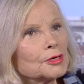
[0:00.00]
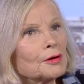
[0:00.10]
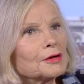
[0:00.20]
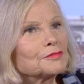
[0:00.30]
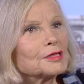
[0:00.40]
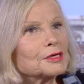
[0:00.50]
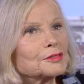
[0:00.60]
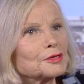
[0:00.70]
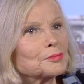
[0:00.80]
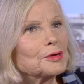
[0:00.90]
You know, I think
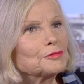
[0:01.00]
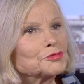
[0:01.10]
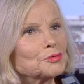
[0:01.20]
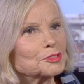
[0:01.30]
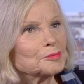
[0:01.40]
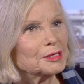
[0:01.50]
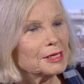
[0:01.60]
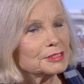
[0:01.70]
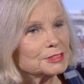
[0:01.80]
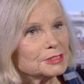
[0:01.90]
that we've talked about
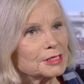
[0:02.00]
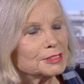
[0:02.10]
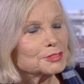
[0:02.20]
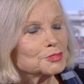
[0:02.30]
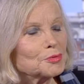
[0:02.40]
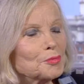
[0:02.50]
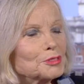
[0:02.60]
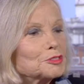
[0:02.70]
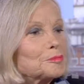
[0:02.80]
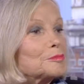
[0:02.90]
exercise because we
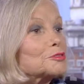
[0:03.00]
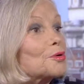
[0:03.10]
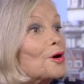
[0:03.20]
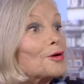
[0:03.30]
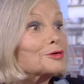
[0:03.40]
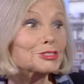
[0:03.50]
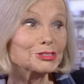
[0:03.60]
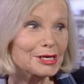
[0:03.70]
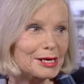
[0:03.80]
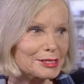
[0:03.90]
wanted people to
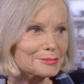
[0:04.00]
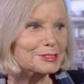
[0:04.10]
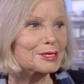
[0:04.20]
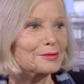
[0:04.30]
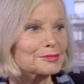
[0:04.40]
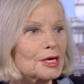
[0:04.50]
oxygenate themselves.